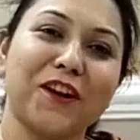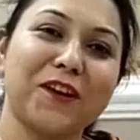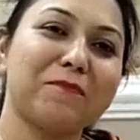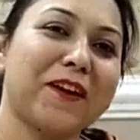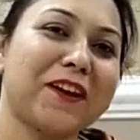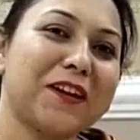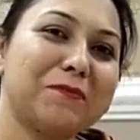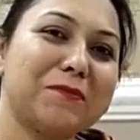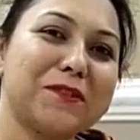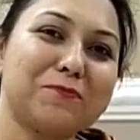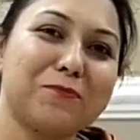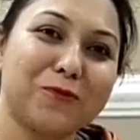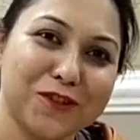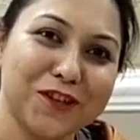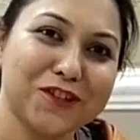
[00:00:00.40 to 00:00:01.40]
Hi, my name
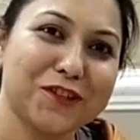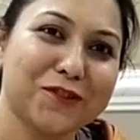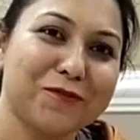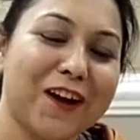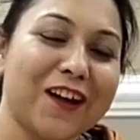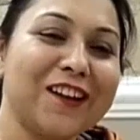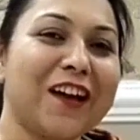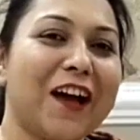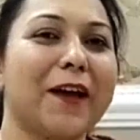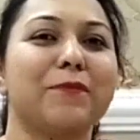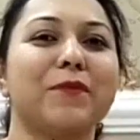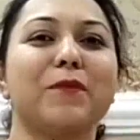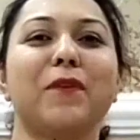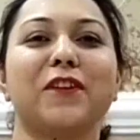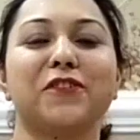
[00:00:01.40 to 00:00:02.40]
is Pooja Chitwal.
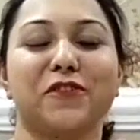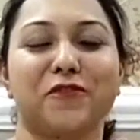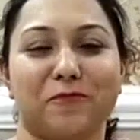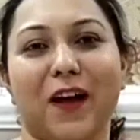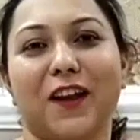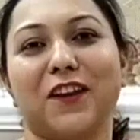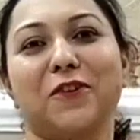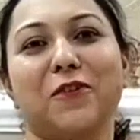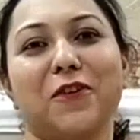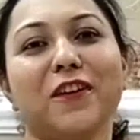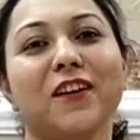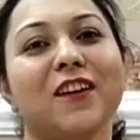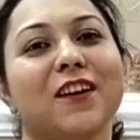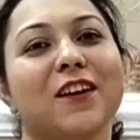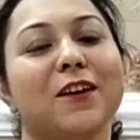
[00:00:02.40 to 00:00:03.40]
I am the mother of Bani
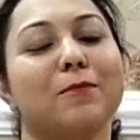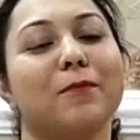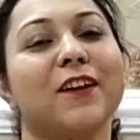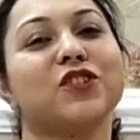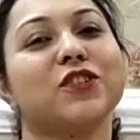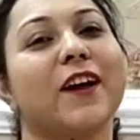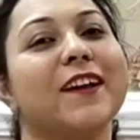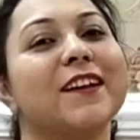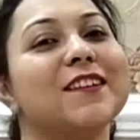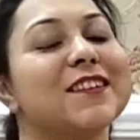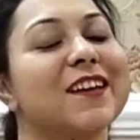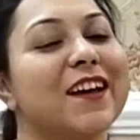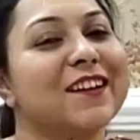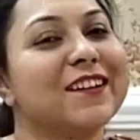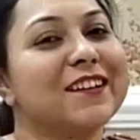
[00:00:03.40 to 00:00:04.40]
Kaur. My child
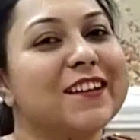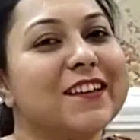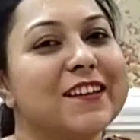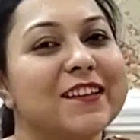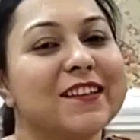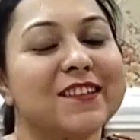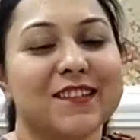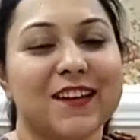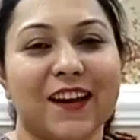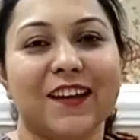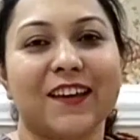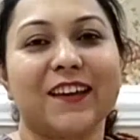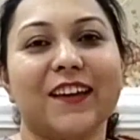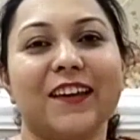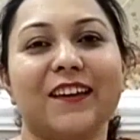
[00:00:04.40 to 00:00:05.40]
is currently
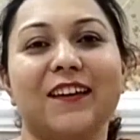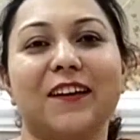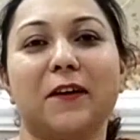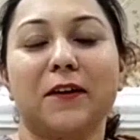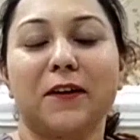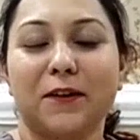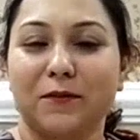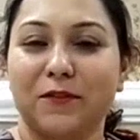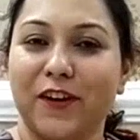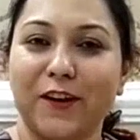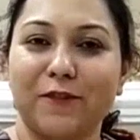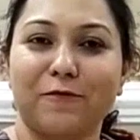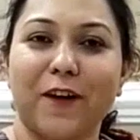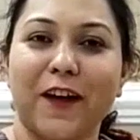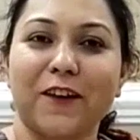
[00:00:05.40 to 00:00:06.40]
studying in a
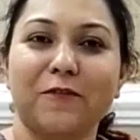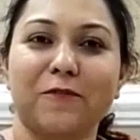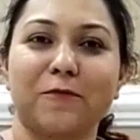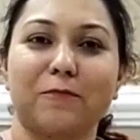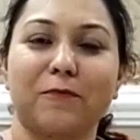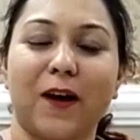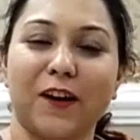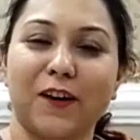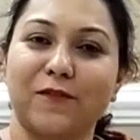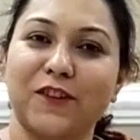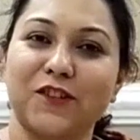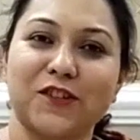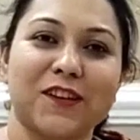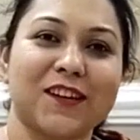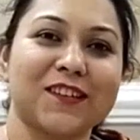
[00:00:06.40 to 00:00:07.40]
grade 5 Manav
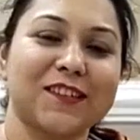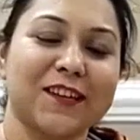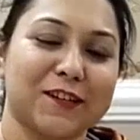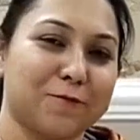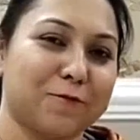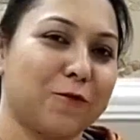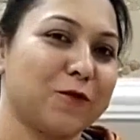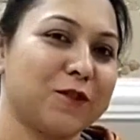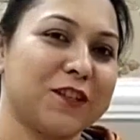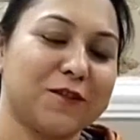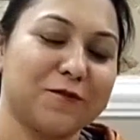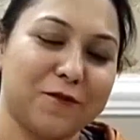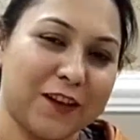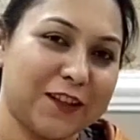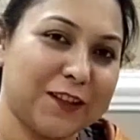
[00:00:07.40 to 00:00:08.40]
Rachna, sector
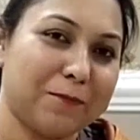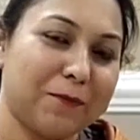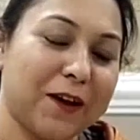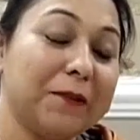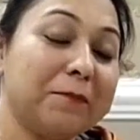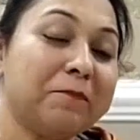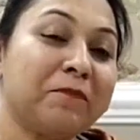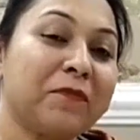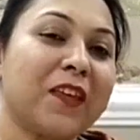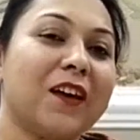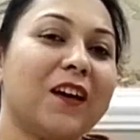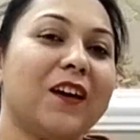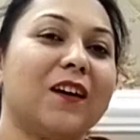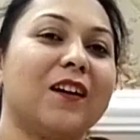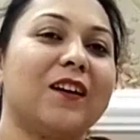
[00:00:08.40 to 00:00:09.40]
14, Faridabad.
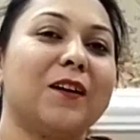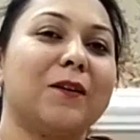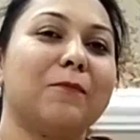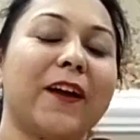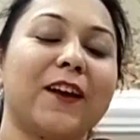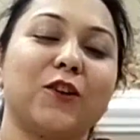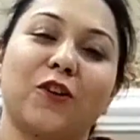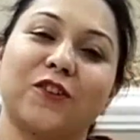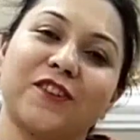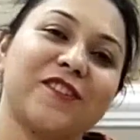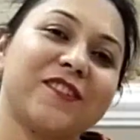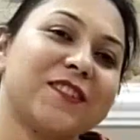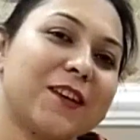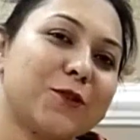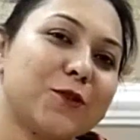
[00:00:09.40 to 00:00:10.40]
My daughter
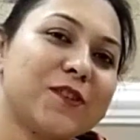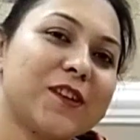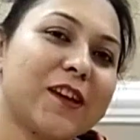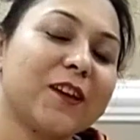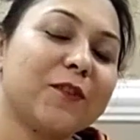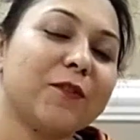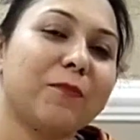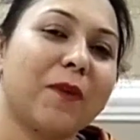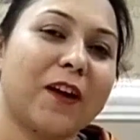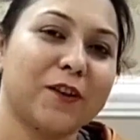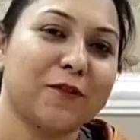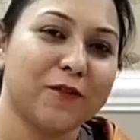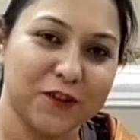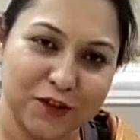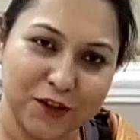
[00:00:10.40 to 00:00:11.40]
is associated with
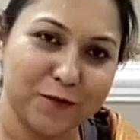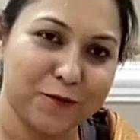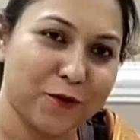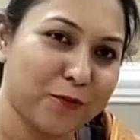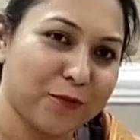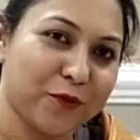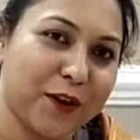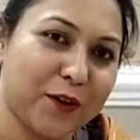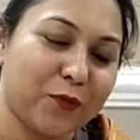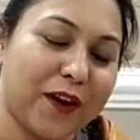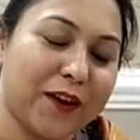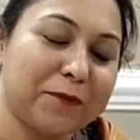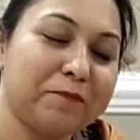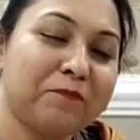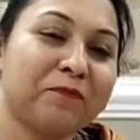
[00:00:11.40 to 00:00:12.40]
Manav Rachna from grade 1.